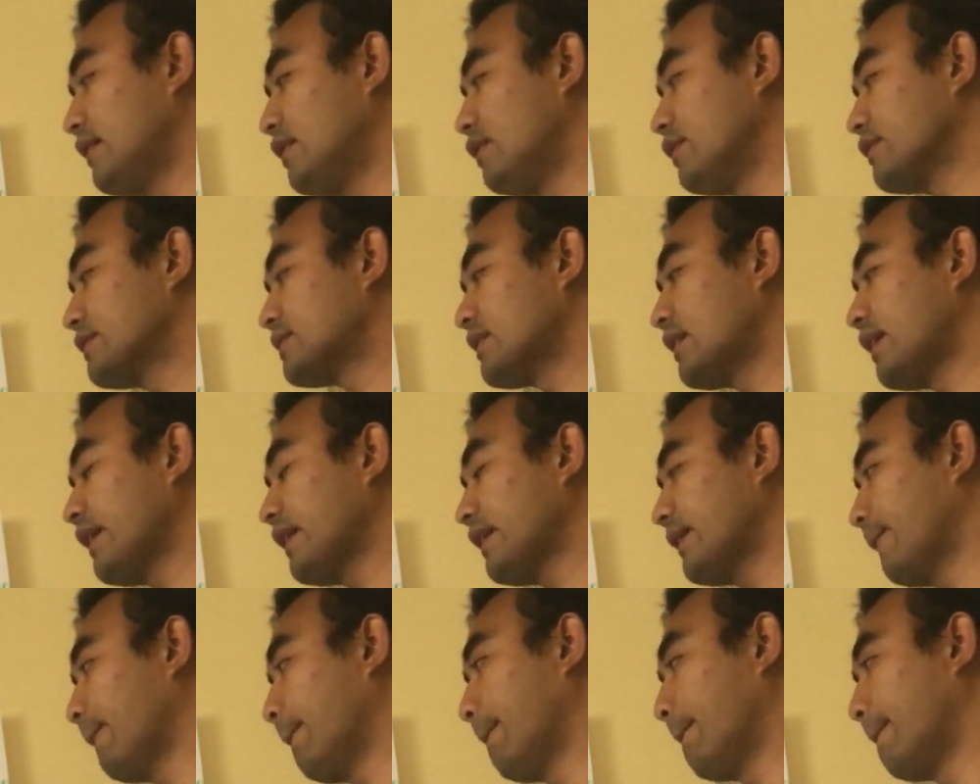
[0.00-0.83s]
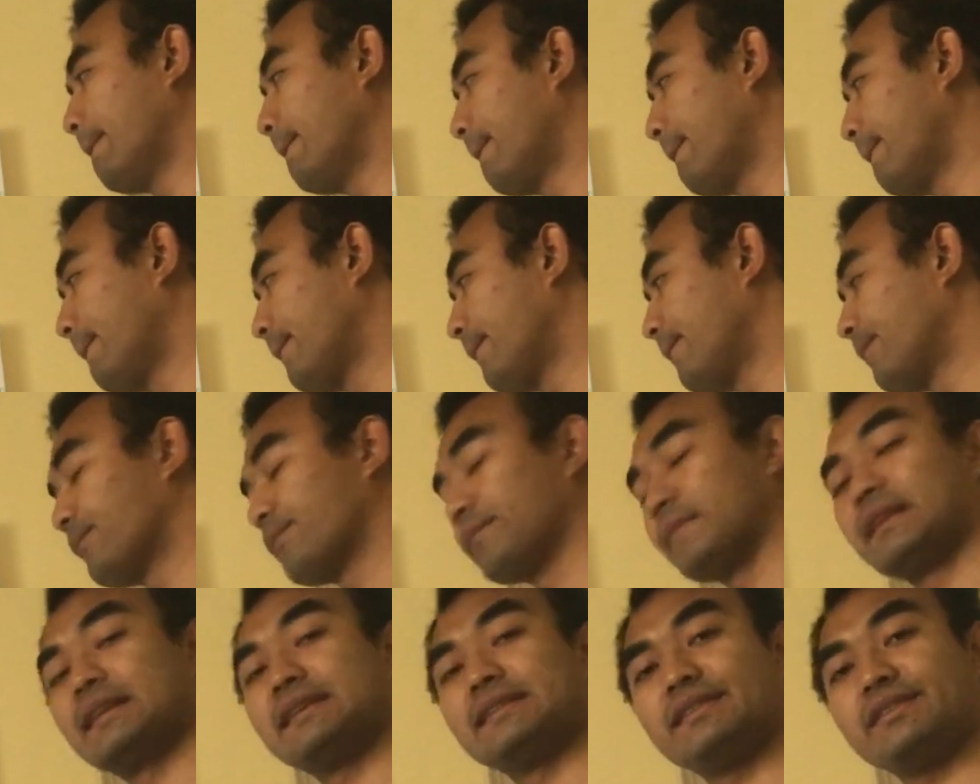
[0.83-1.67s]
looks like
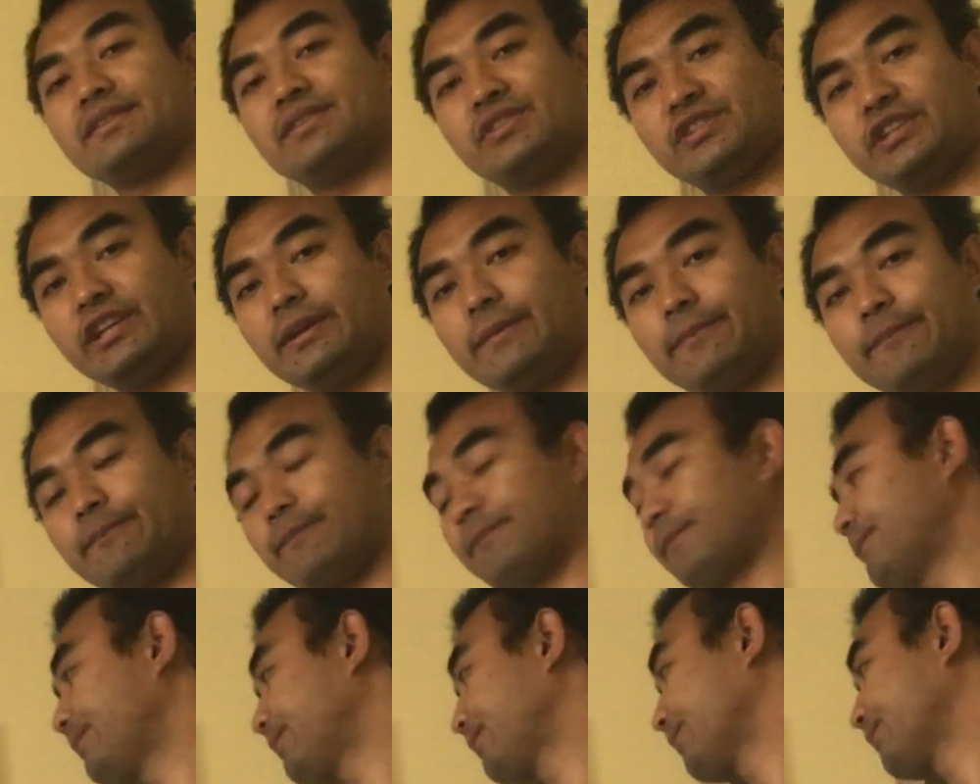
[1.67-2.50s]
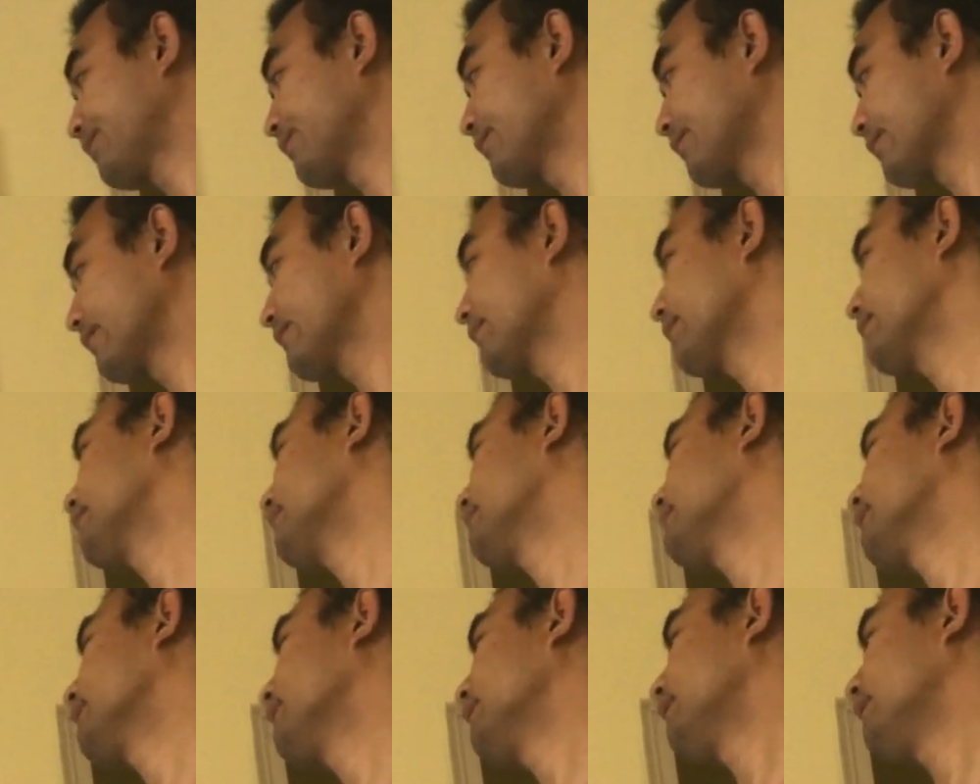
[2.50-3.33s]
shi.
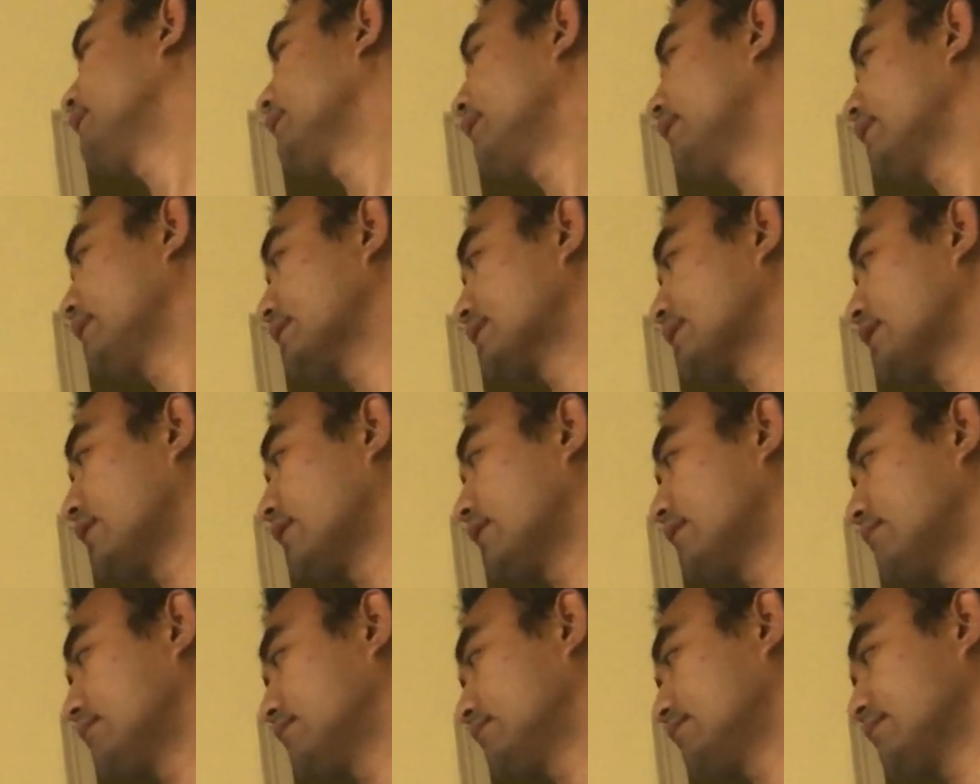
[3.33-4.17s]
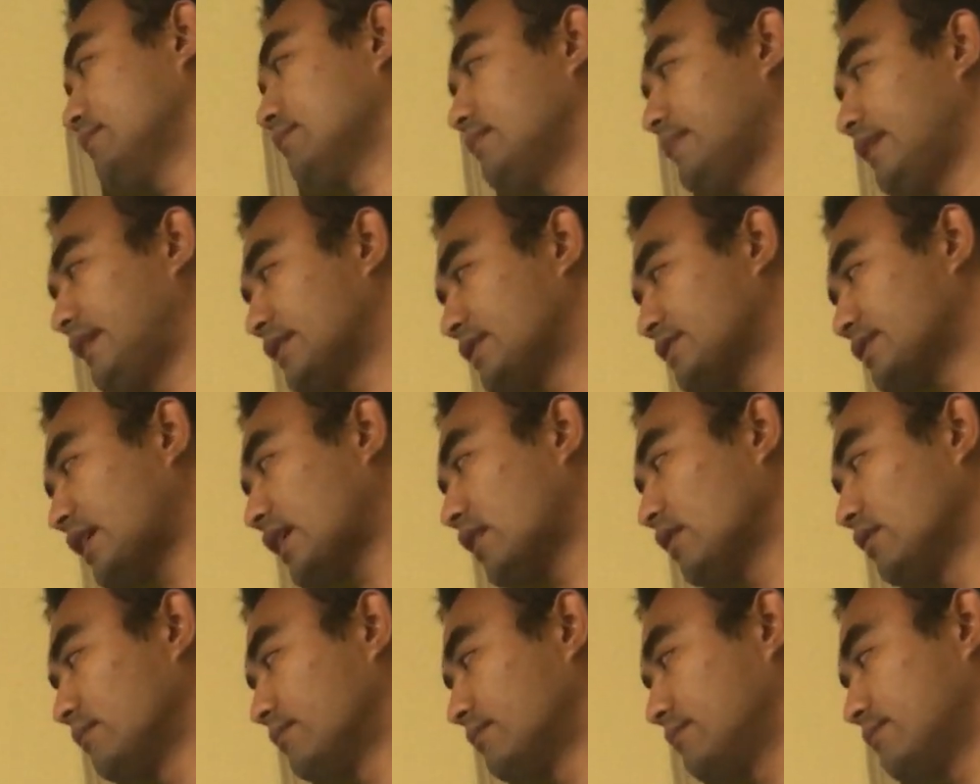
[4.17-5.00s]
So English
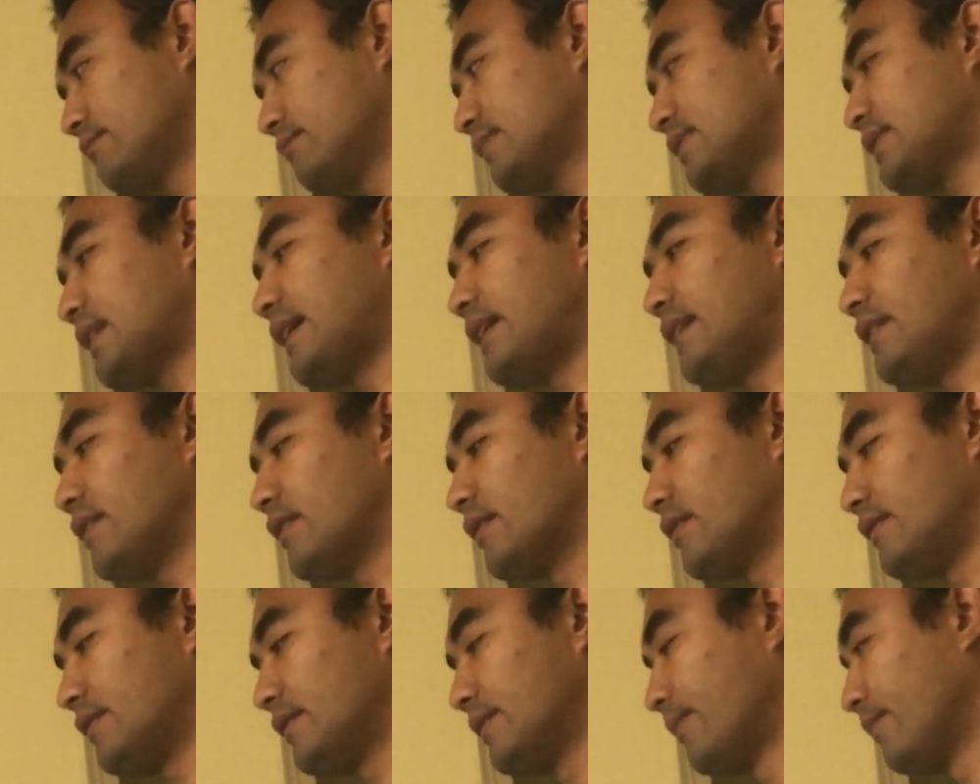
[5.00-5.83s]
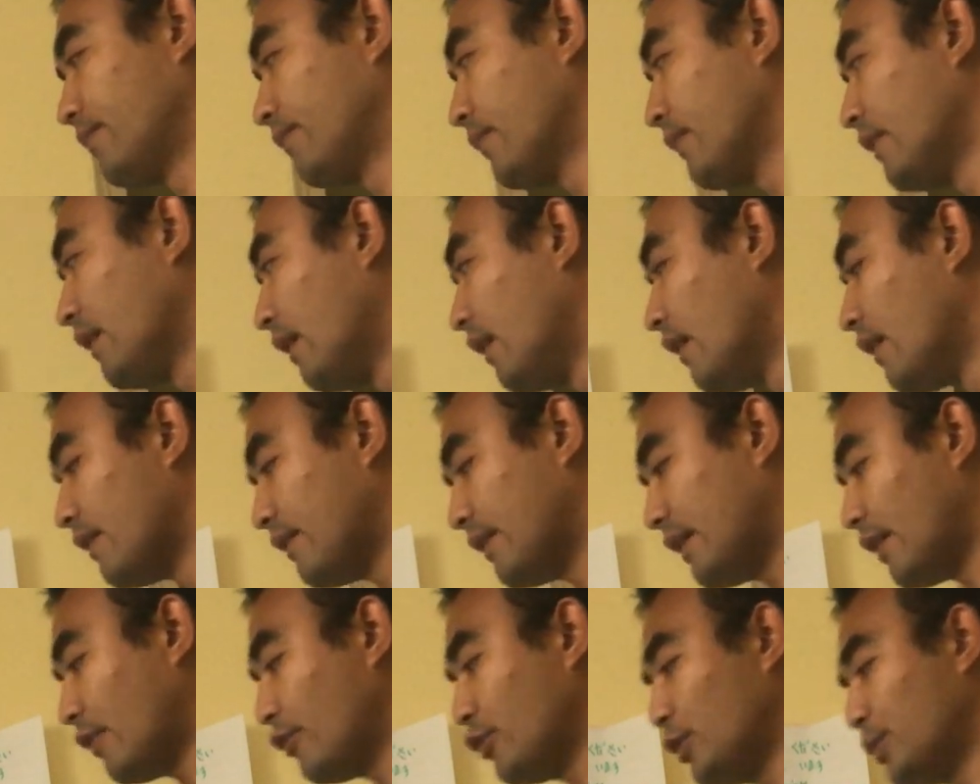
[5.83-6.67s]
L slightly curved.
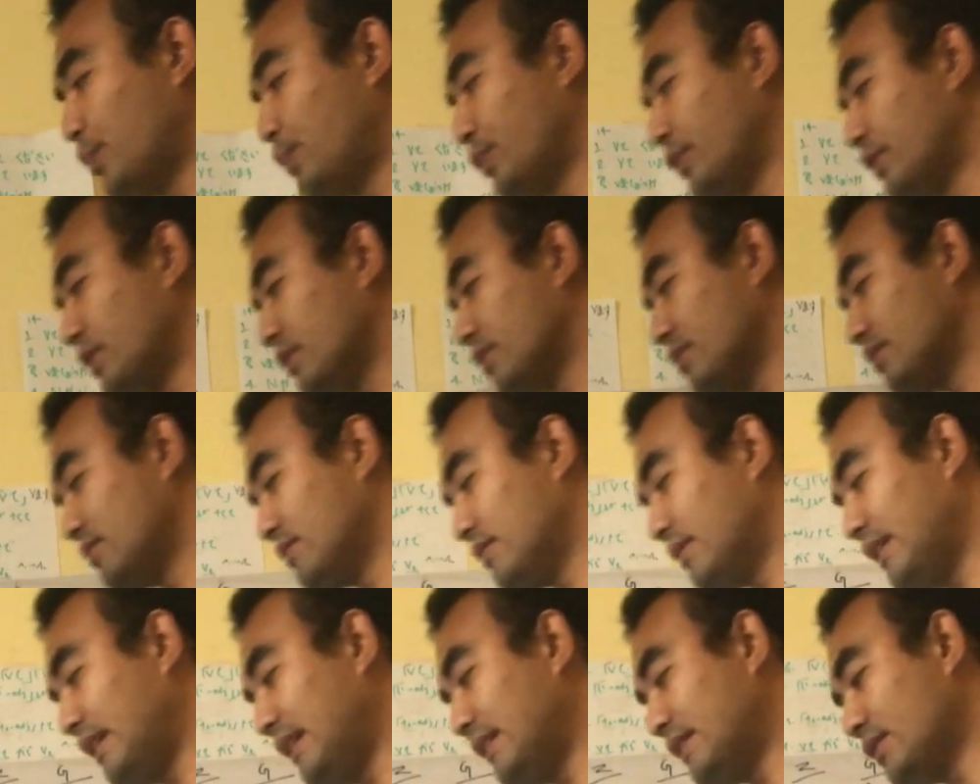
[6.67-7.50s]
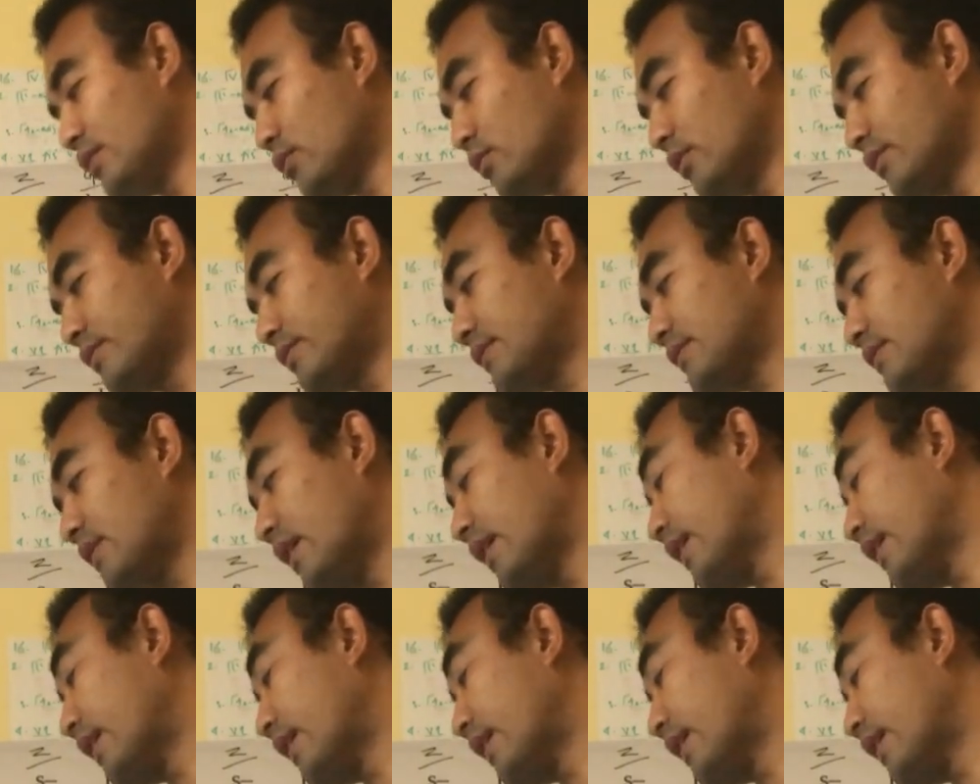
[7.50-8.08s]
Now you put is equals to